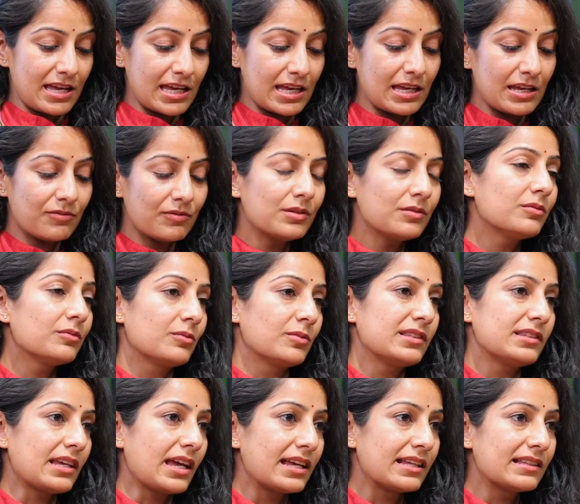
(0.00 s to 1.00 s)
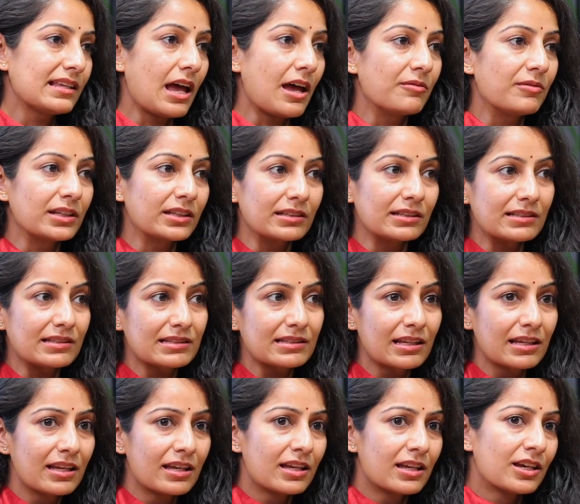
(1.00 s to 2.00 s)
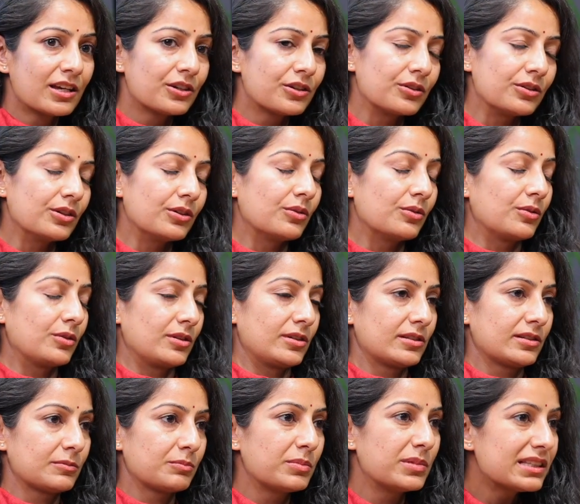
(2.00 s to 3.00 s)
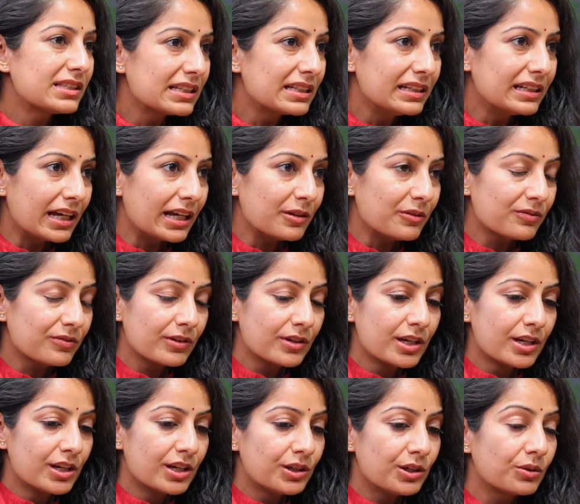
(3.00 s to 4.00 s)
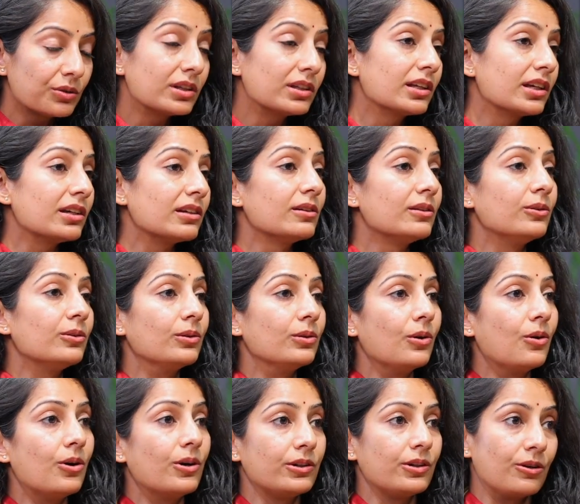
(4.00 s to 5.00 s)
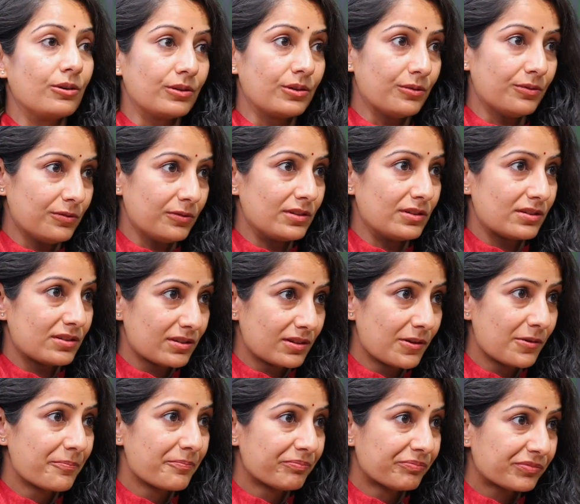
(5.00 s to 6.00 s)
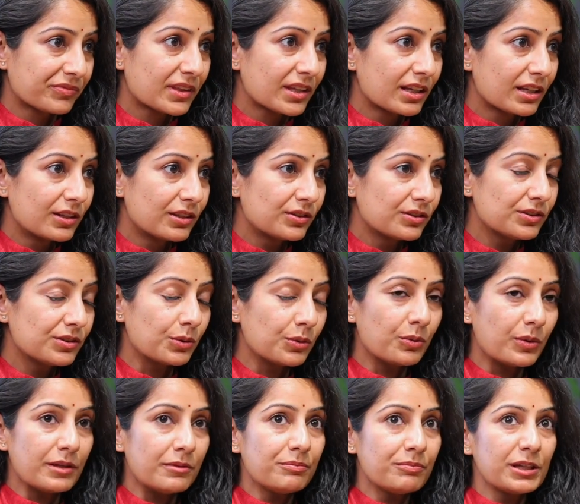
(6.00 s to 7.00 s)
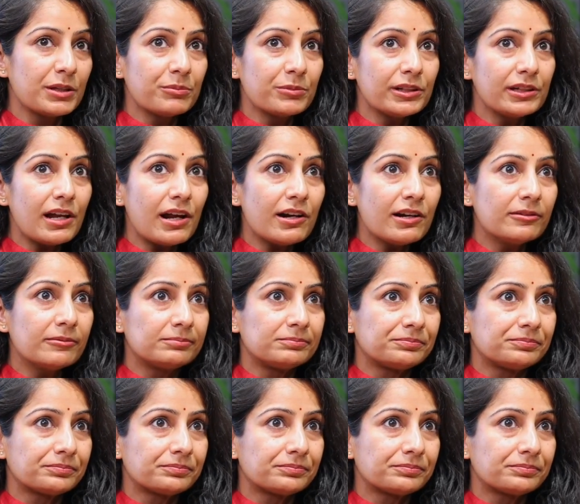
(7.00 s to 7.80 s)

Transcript: even besides having this, busy life, you can get a lot out of it. So when people are